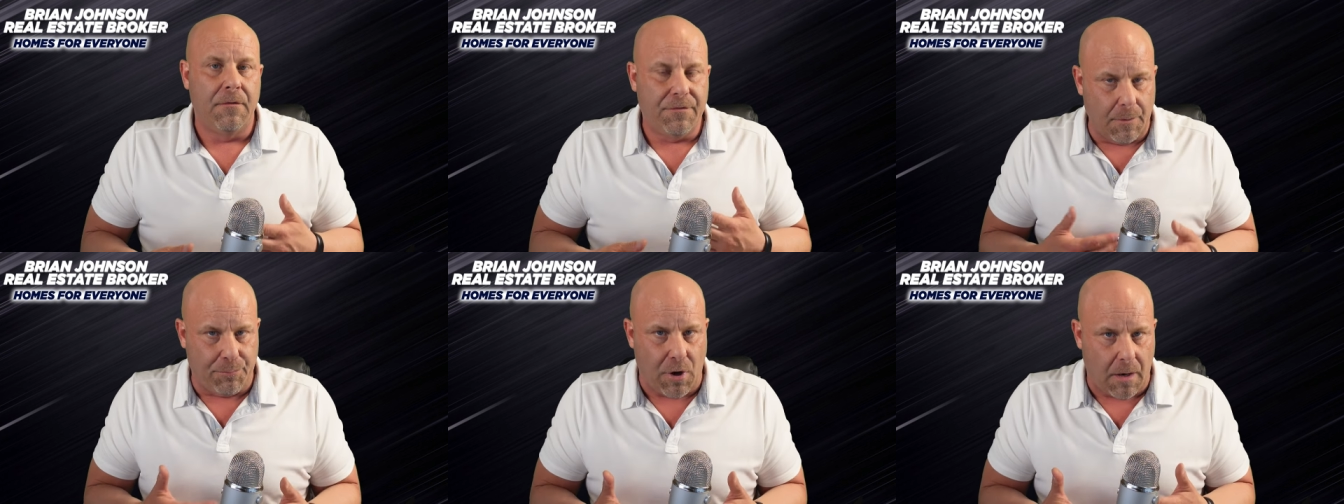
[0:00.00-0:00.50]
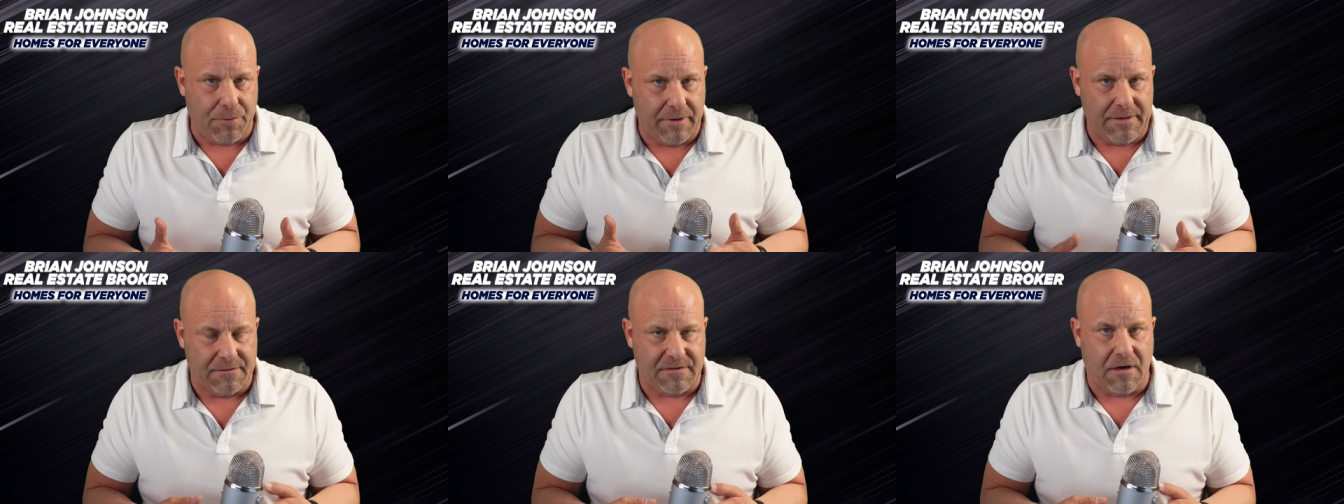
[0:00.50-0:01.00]
the
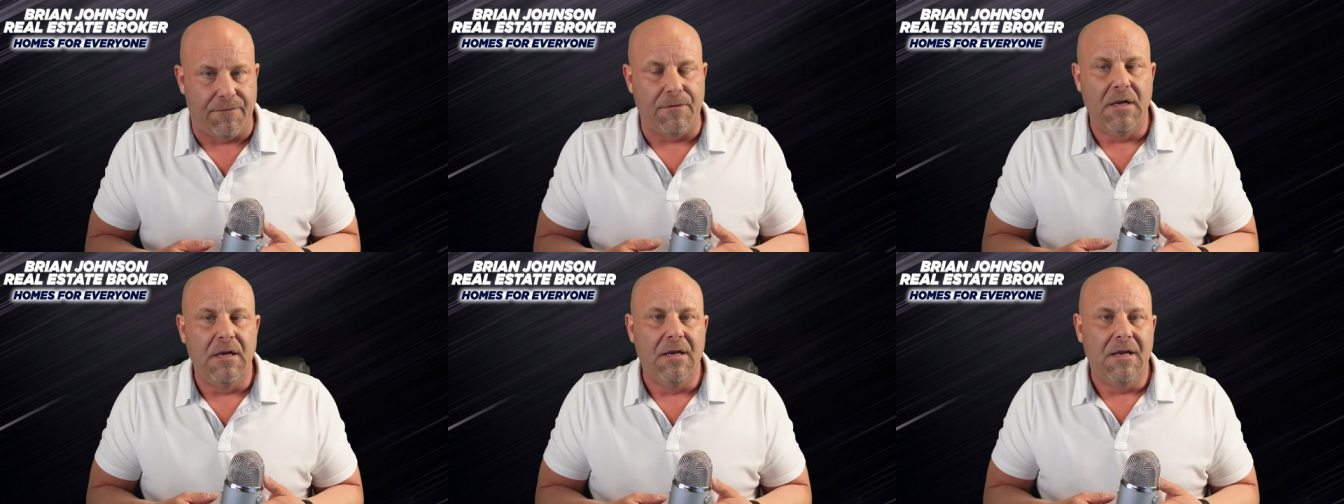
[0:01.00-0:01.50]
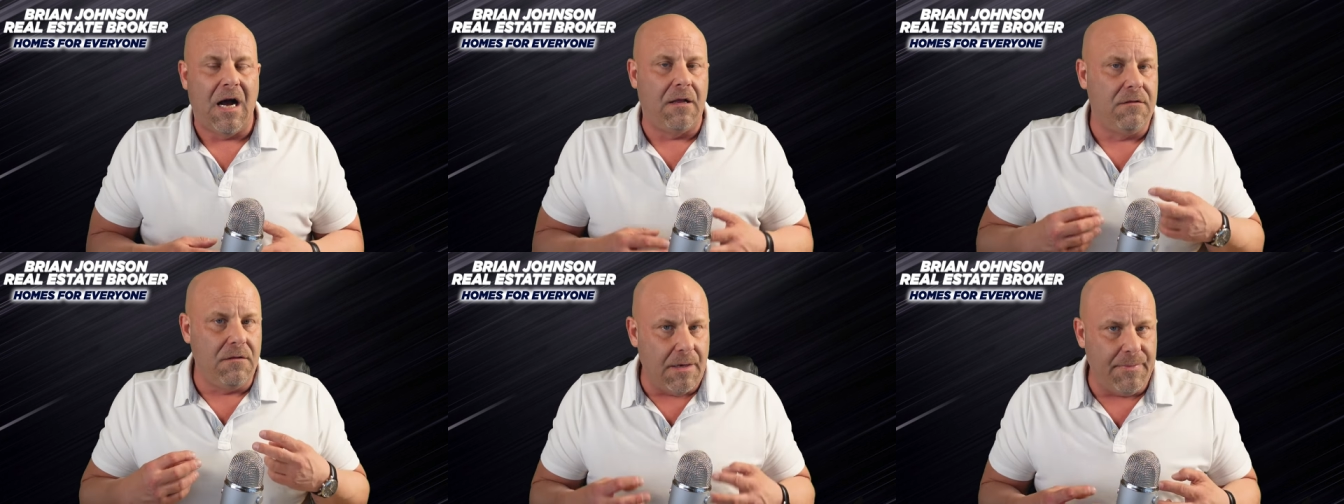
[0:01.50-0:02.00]
property itself. A
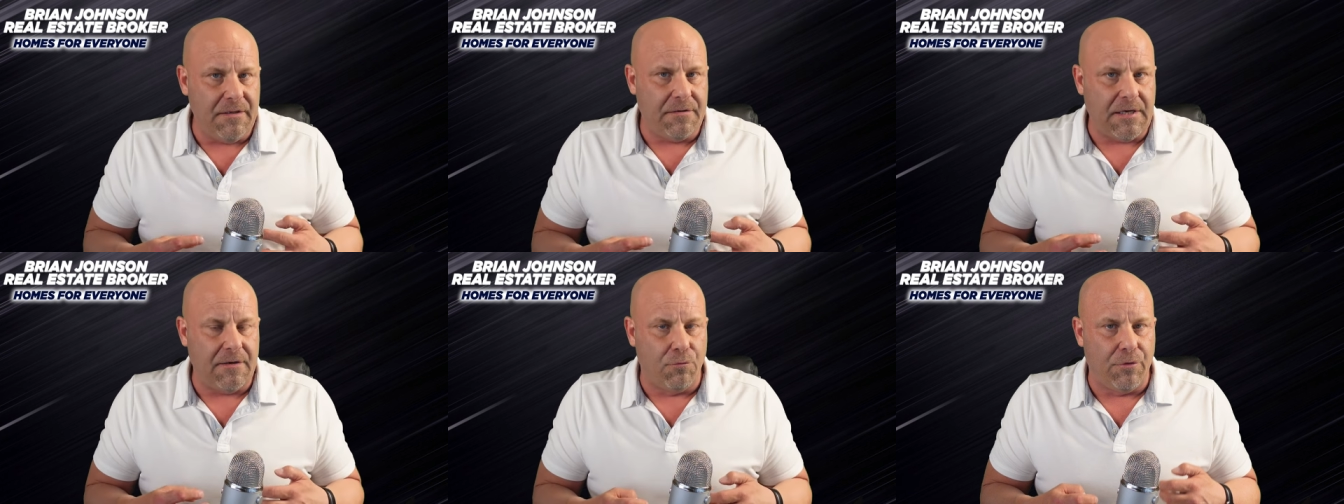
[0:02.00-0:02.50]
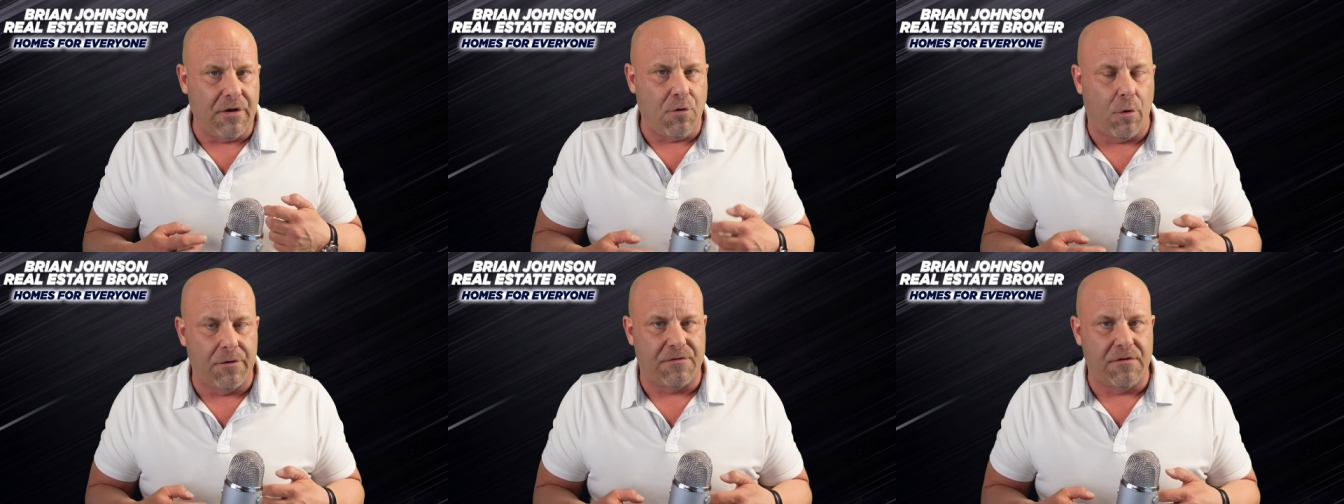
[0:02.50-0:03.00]
limited
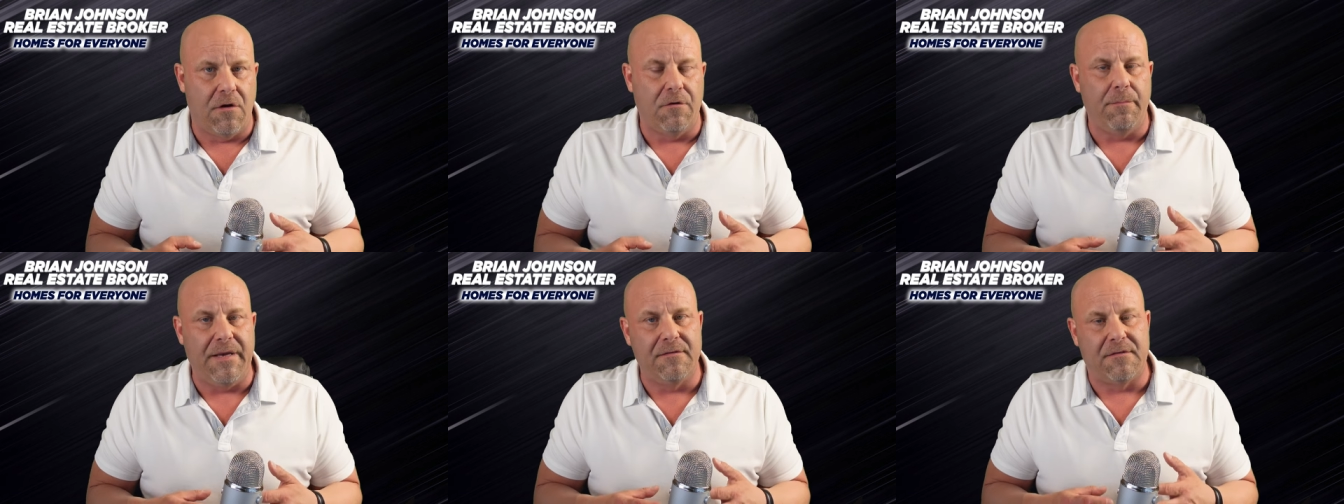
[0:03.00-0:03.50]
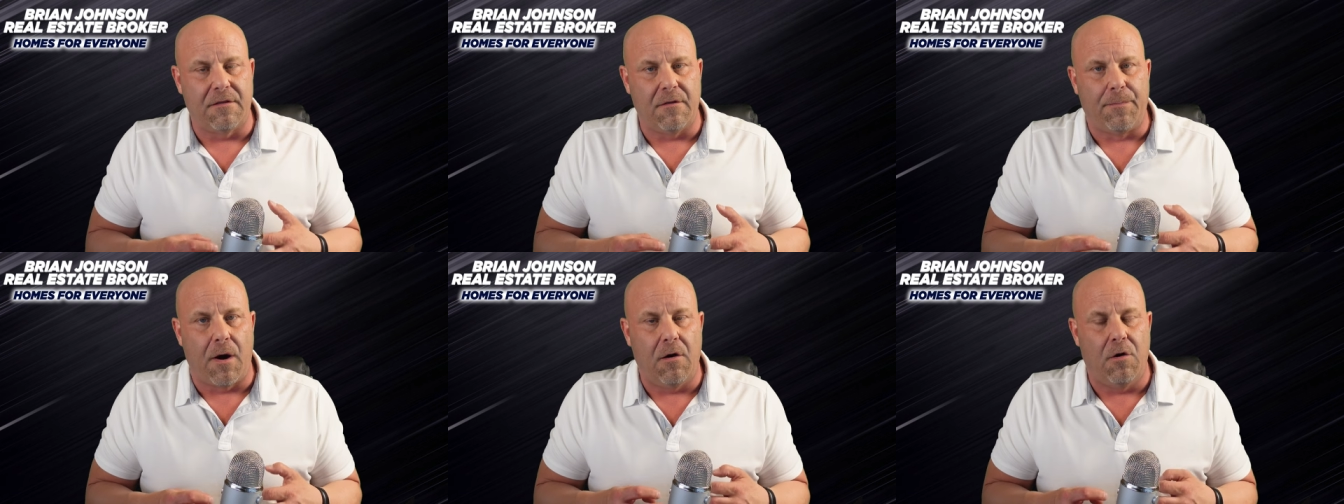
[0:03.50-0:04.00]
recourse loan means that the
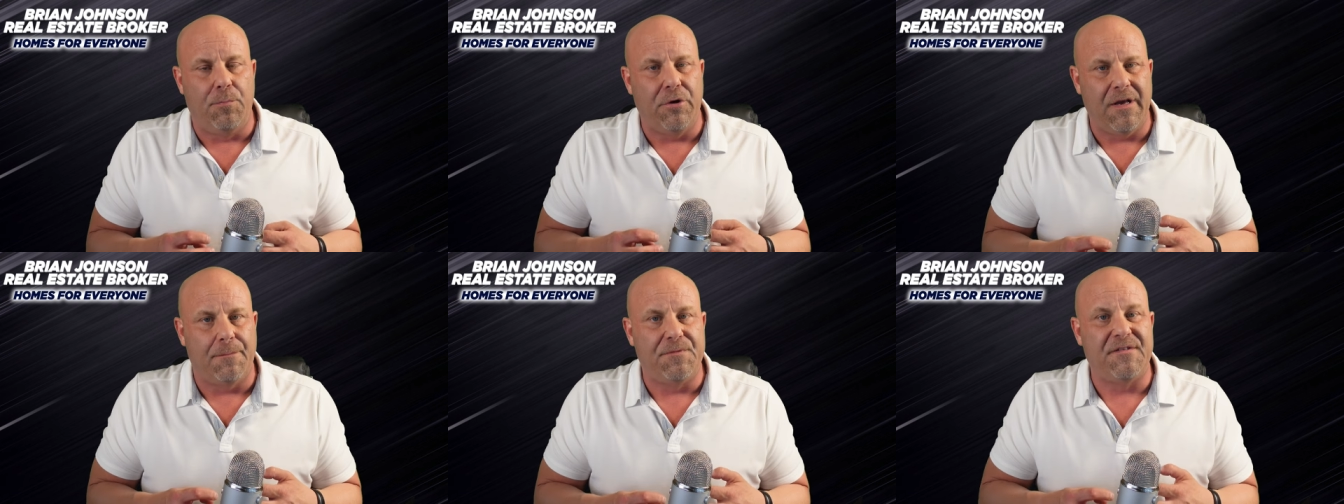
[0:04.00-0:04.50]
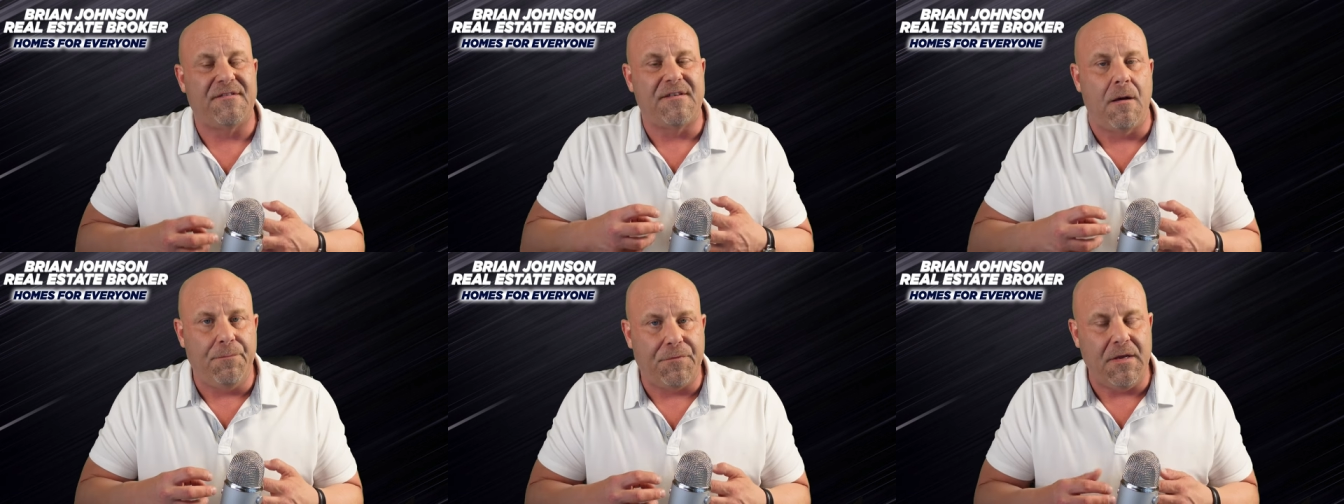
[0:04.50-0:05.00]
borrower put up
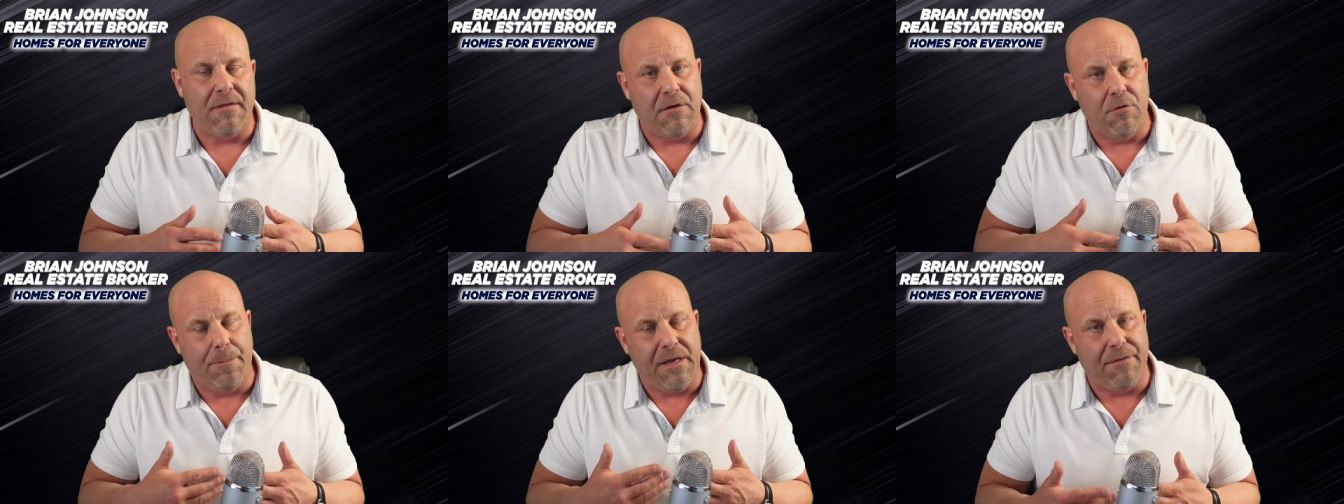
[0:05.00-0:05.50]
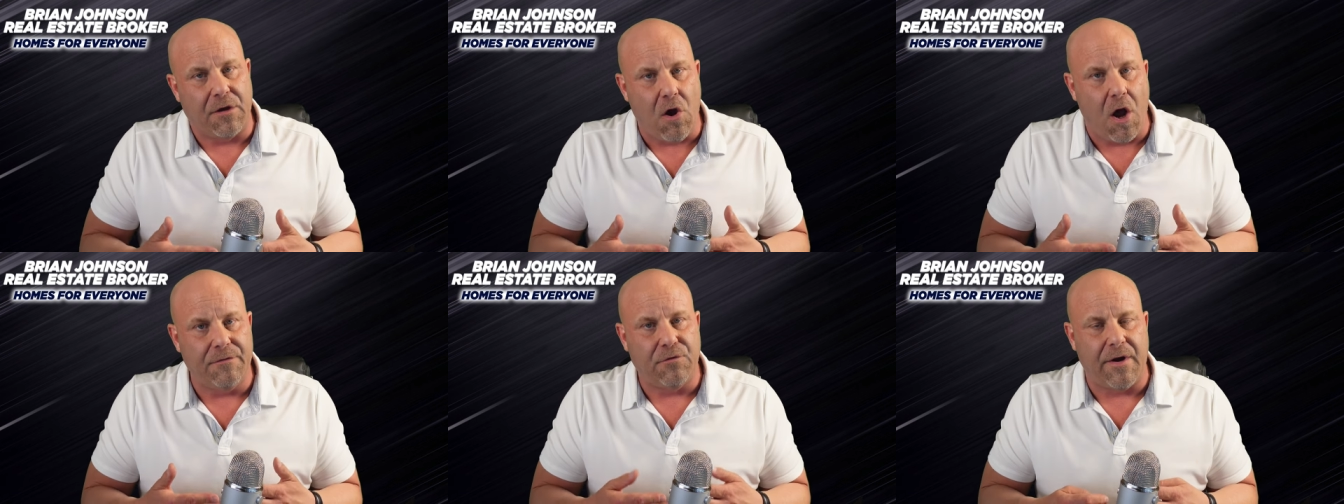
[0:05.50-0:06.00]
something that will be in the
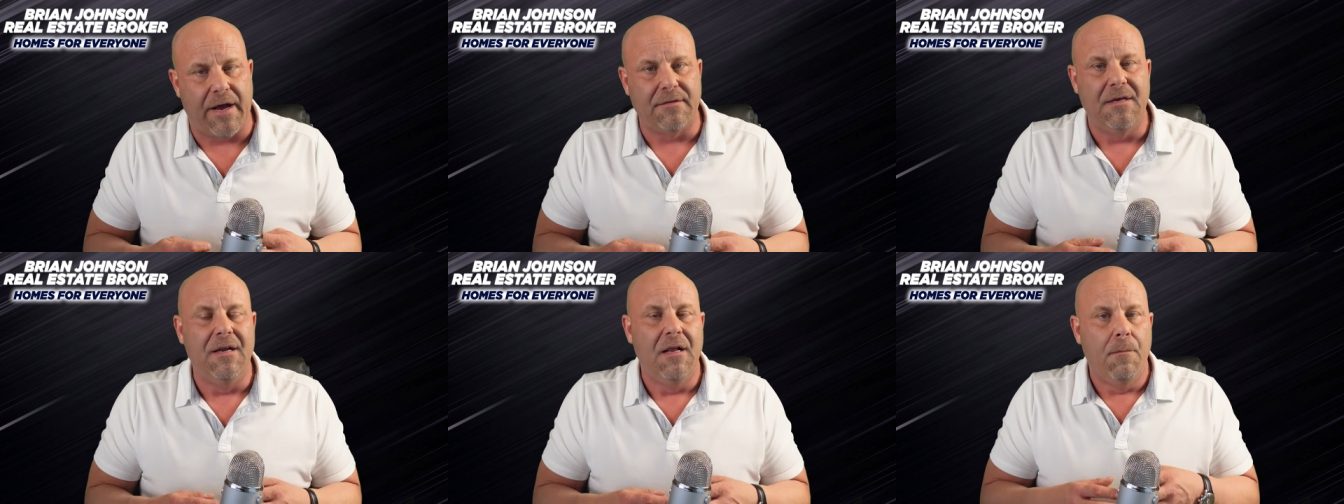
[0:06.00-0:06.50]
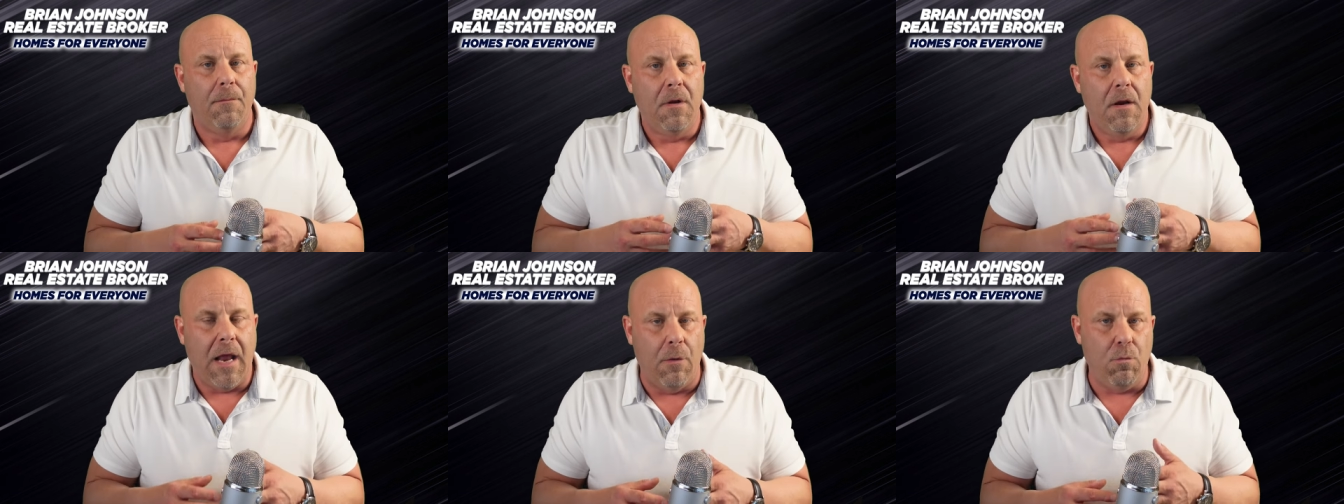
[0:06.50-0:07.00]
contract,
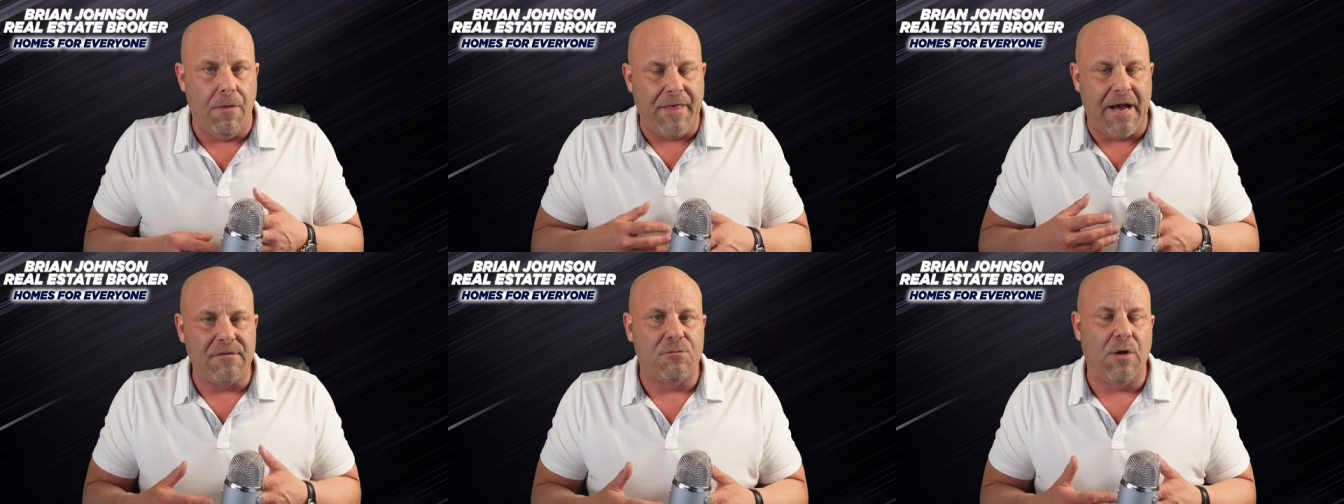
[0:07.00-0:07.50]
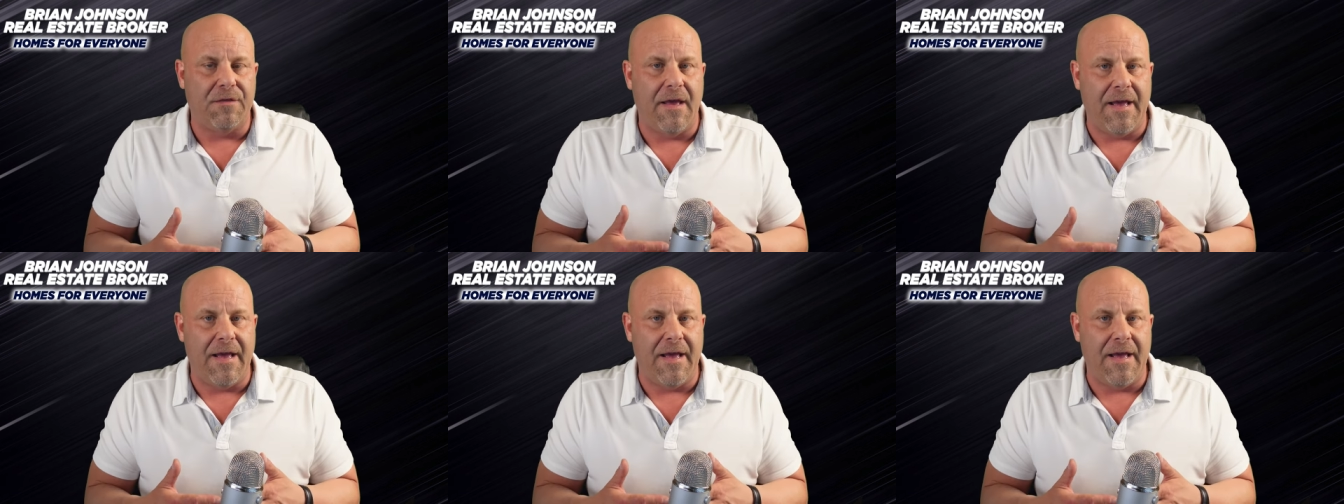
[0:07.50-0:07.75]
and that's what they